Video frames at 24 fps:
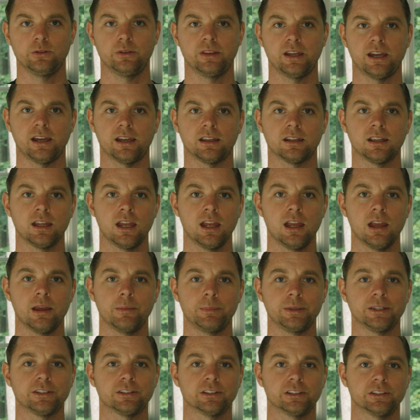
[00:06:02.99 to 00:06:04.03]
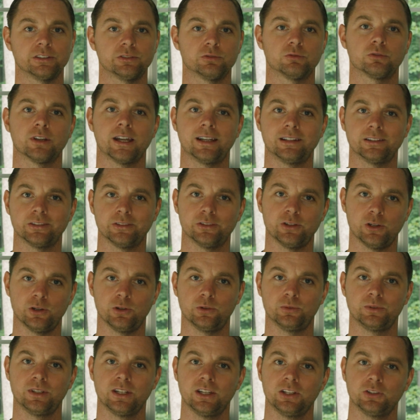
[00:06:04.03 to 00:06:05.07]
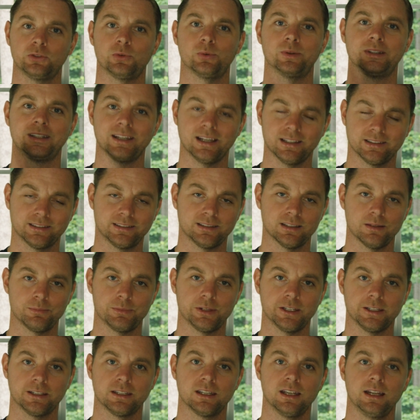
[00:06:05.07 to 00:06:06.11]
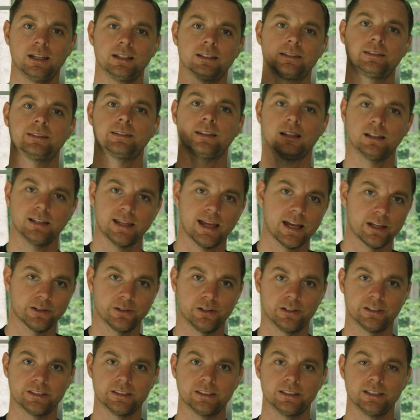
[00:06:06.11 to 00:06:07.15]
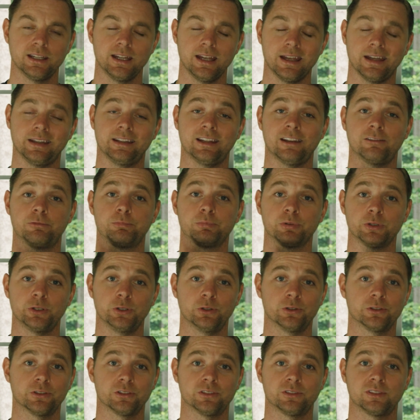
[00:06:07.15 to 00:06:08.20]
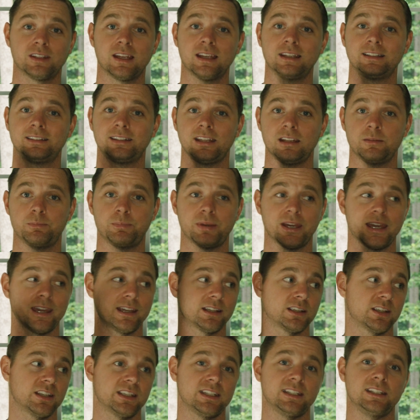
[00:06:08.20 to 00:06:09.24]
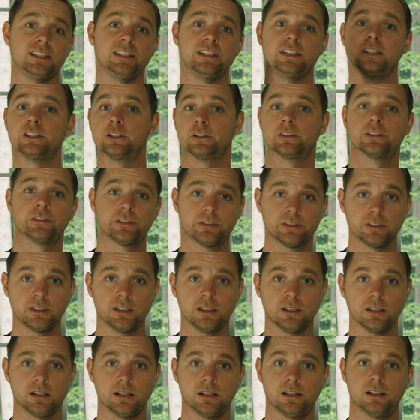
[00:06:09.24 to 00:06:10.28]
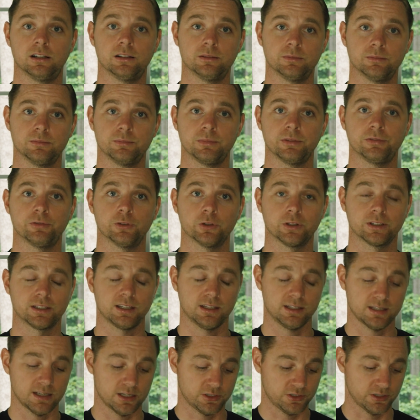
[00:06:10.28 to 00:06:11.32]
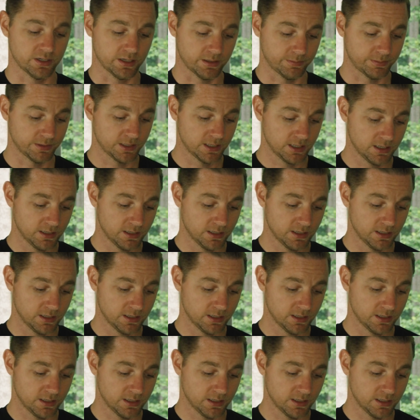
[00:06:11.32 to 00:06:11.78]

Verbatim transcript: you that, because Red is known to announce something, sell out on it, and have pre-orders date back years before it could catch up.